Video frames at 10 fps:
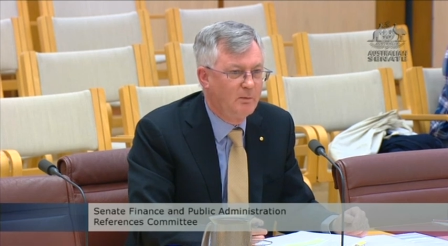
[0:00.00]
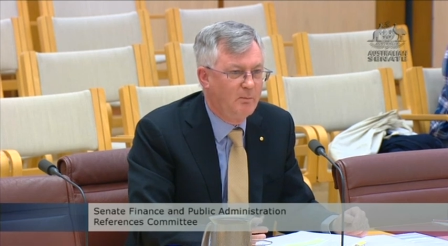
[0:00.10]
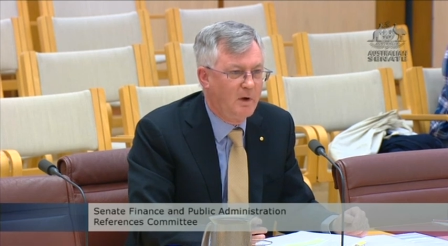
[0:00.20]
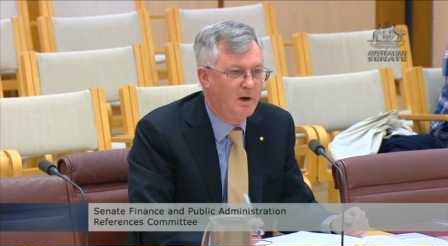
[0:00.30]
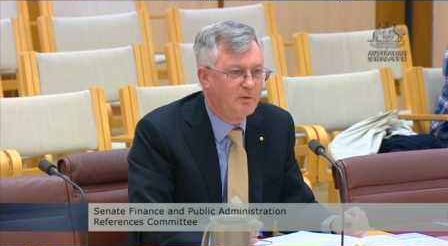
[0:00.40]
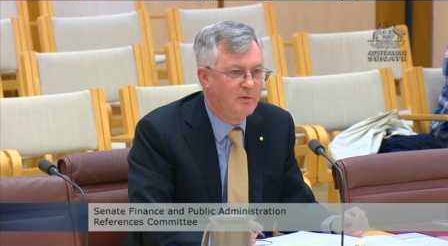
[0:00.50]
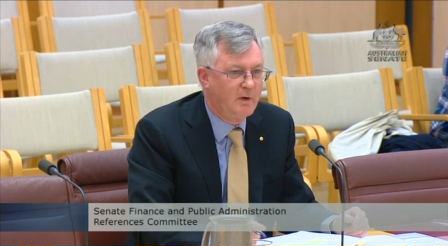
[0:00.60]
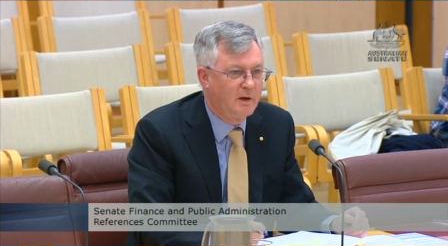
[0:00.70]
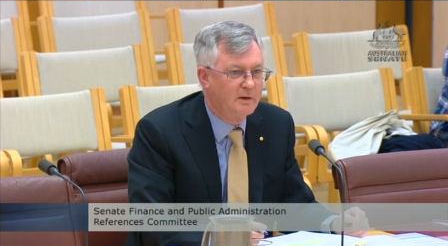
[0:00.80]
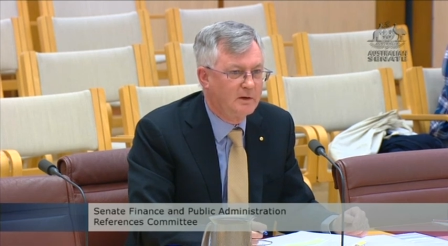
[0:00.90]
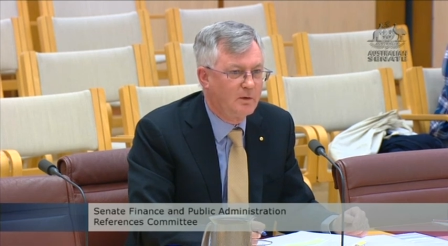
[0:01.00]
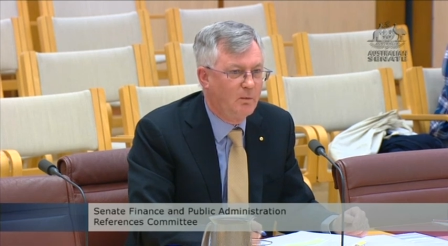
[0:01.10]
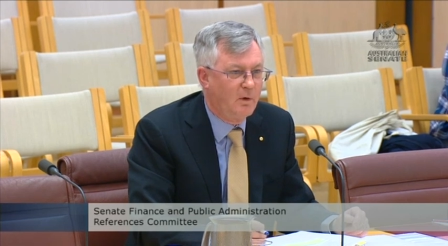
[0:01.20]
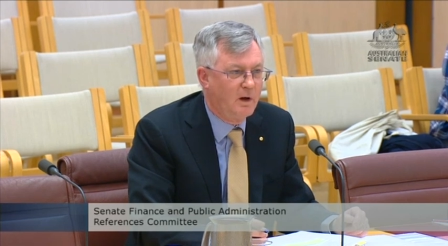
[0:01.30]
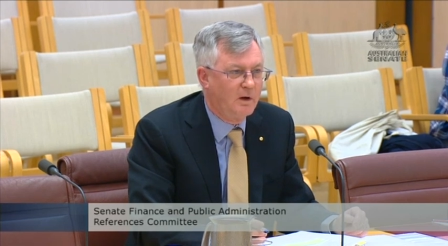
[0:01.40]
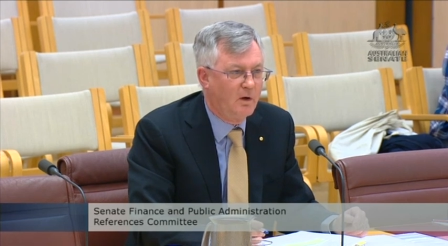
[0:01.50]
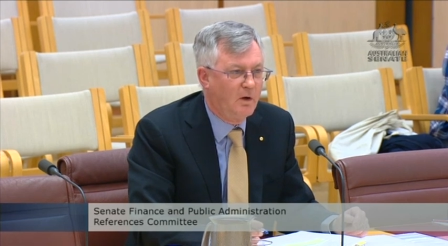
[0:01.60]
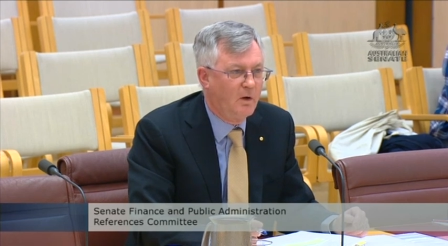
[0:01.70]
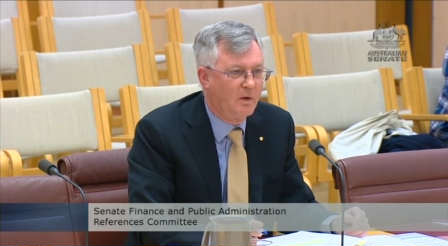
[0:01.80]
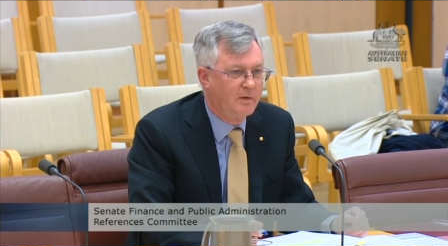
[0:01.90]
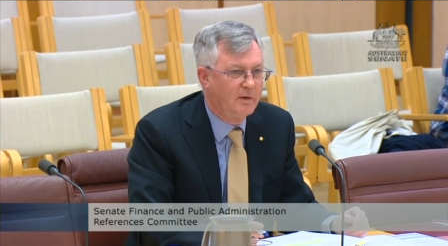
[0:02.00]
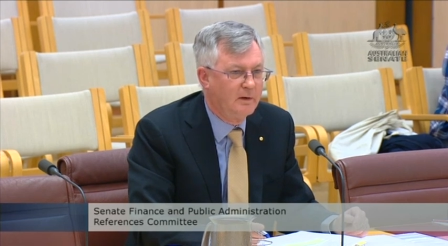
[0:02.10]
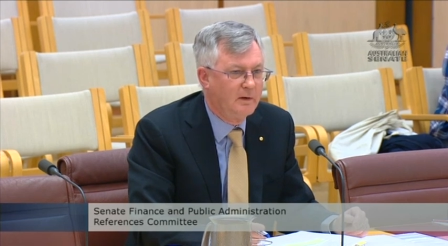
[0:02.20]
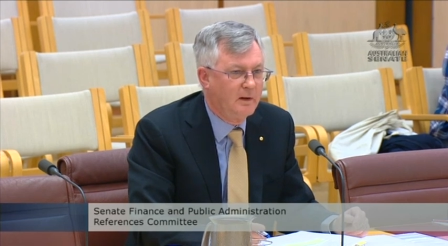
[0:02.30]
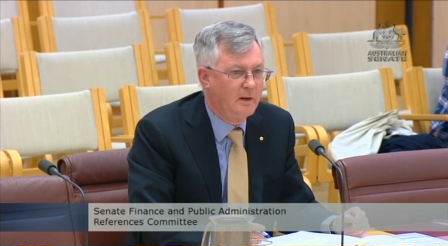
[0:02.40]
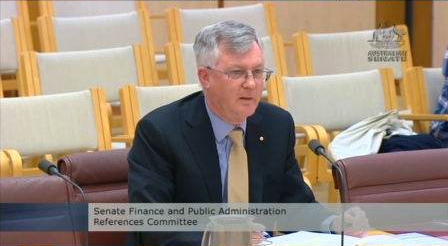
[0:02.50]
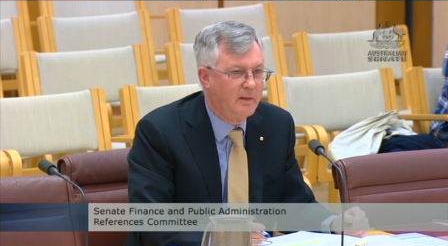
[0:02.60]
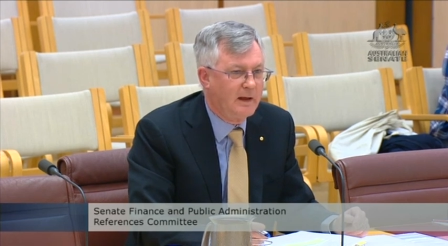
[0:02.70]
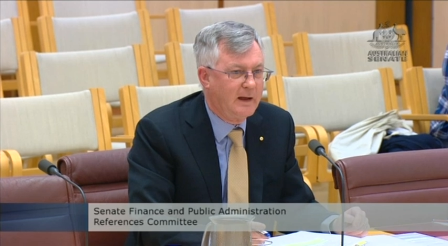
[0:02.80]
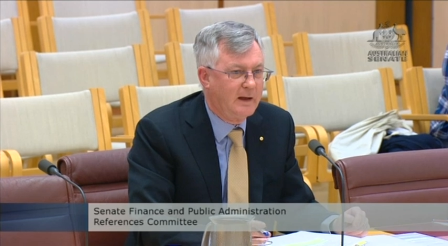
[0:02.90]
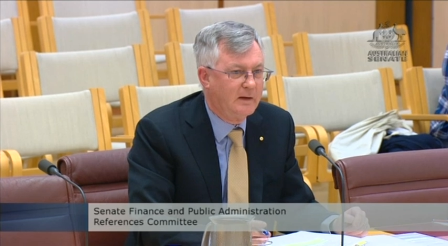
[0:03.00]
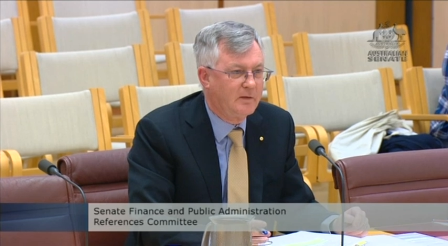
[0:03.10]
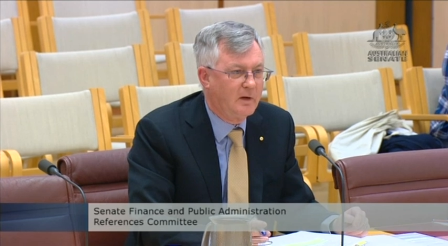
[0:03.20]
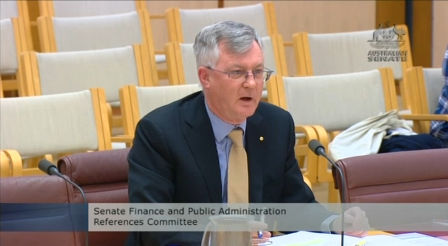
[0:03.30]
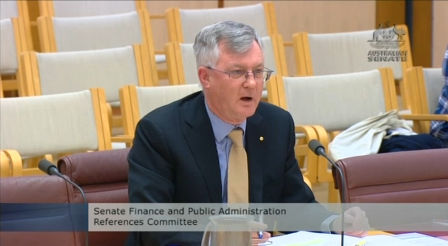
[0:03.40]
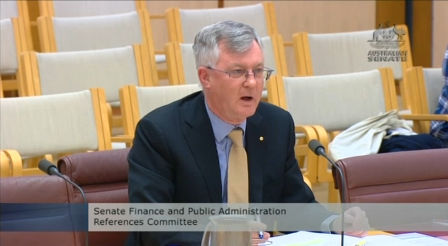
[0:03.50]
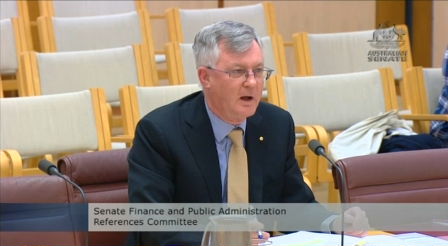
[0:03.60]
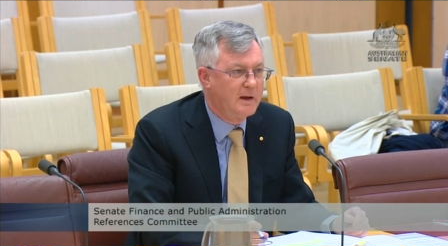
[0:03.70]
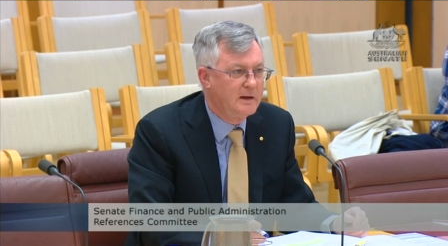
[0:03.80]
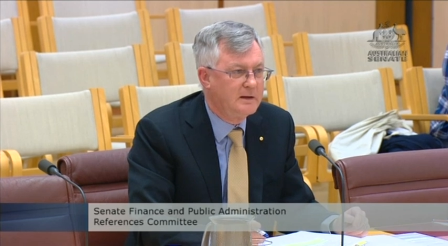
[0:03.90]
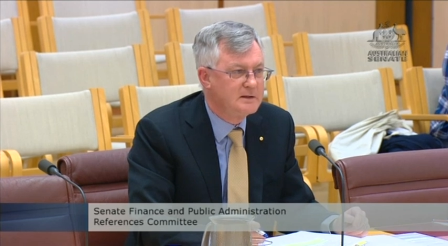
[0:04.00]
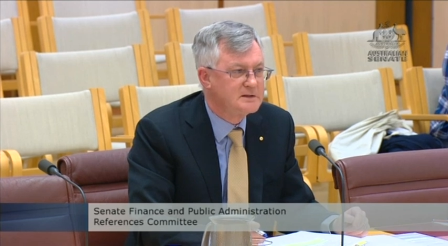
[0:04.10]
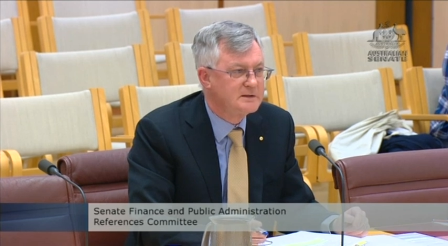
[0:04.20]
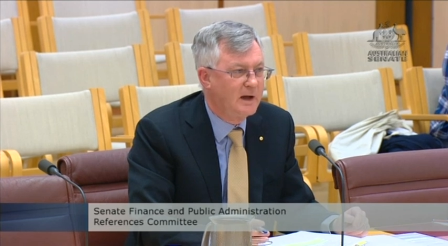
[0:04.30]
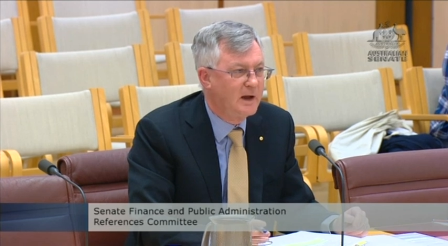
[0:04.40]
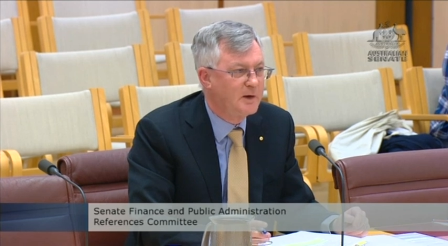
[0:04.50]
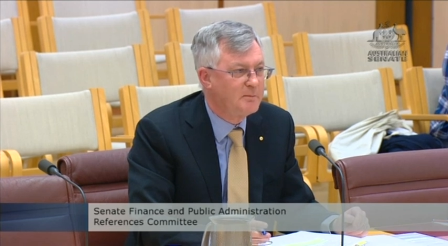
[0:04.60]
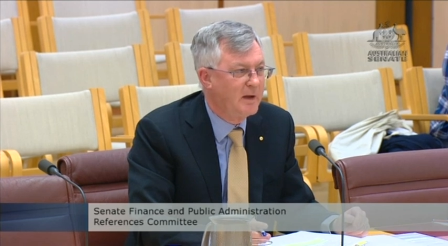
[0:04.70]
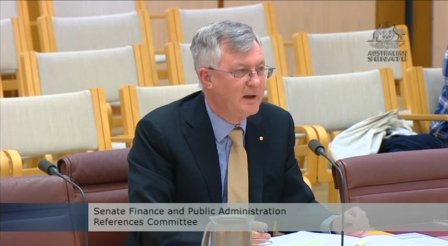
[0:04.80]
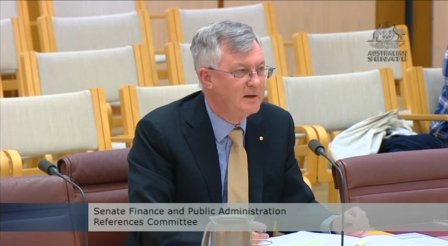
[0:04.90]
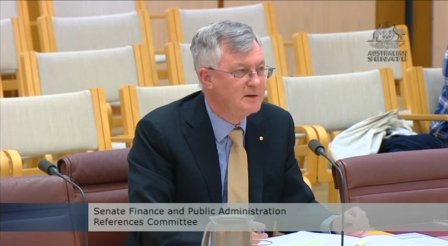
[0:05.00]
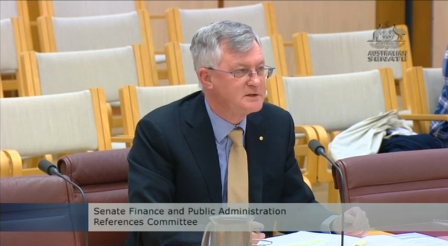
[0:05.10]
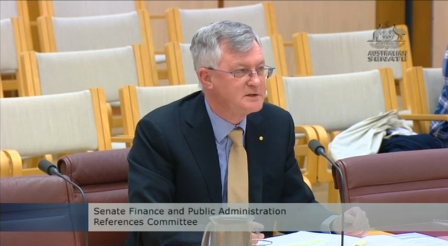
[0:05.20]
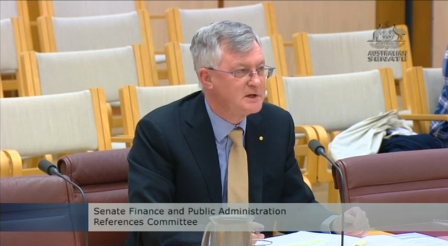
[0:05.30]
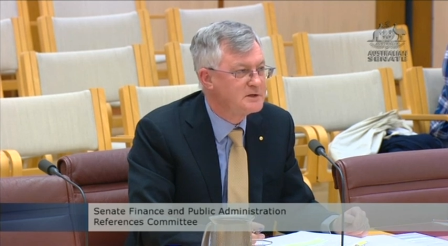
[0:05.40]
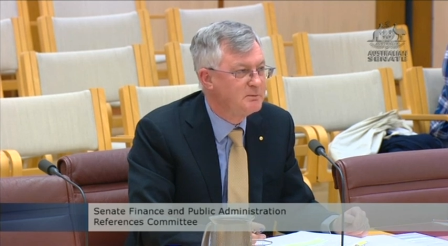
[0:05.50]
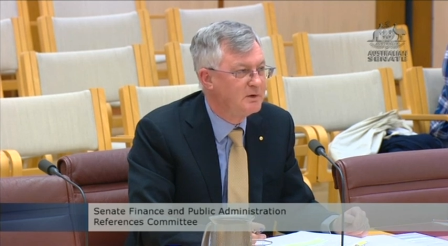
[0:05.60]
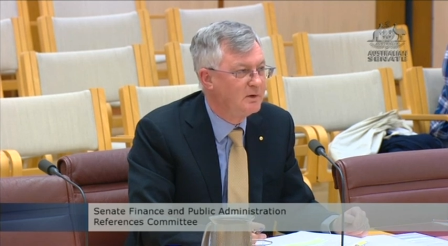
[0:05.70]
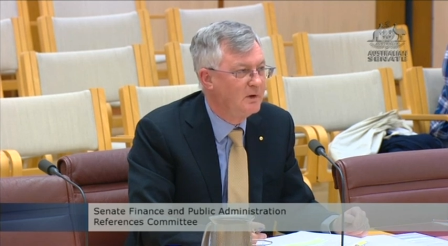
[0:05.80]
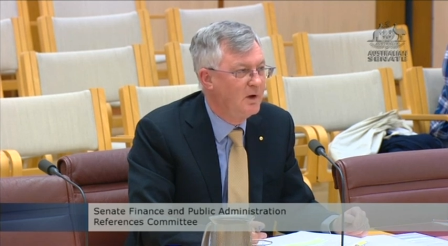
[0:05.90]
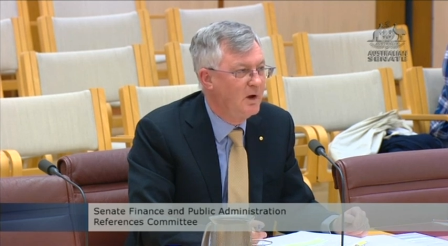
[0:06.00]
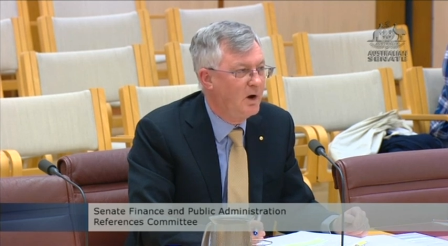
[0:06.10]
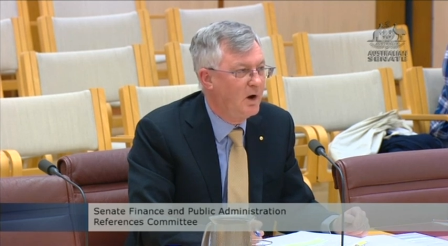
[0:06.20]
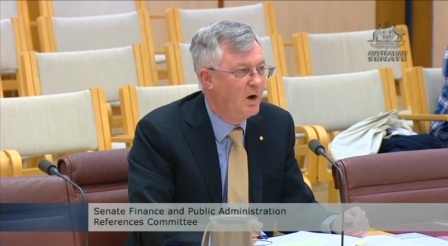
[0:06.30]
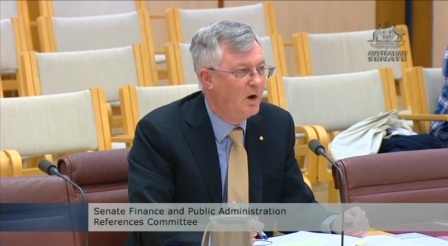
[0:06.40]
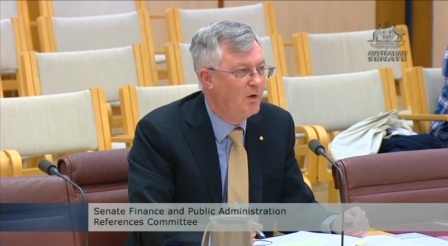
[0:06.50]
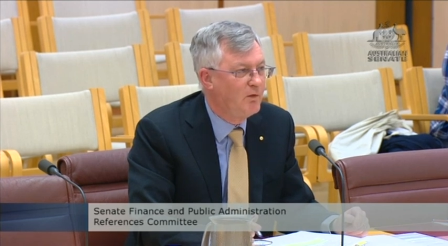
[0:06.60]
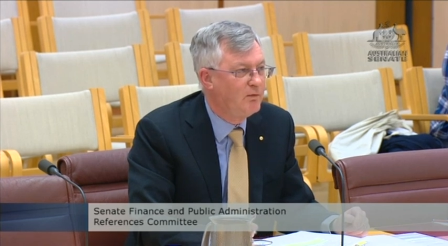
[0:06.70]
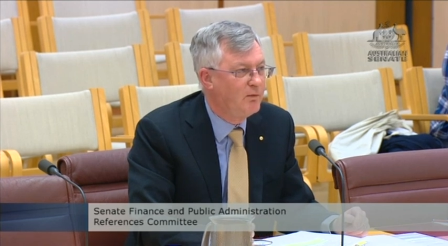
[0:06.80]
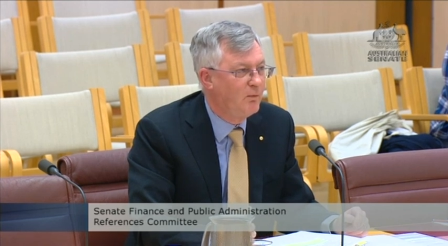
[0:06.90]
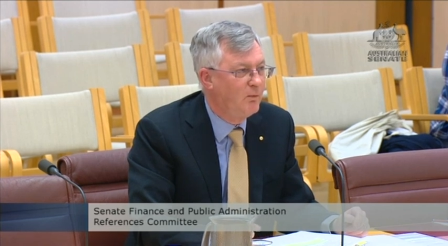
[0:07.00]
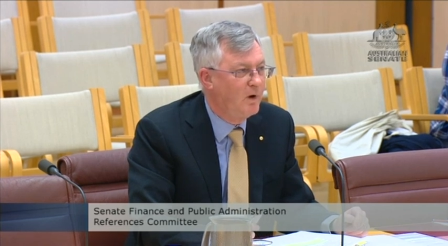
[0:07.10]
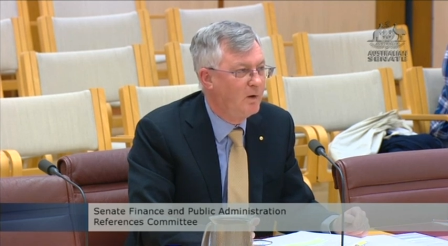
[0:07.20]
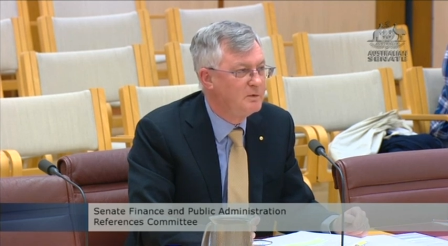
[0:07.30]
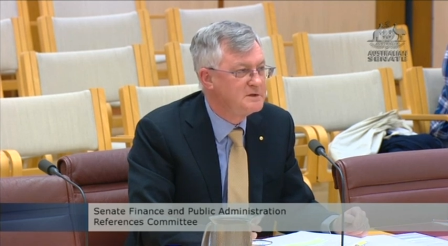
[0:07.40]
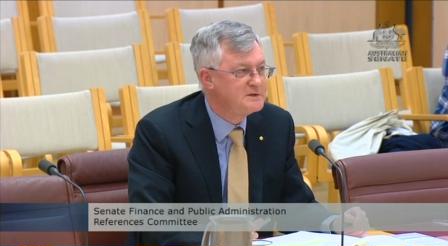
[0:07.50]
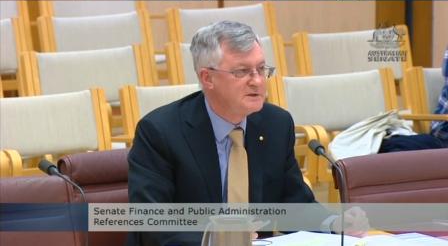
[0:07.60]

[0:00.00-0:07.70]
might find it quite odd that I started making assessment of what was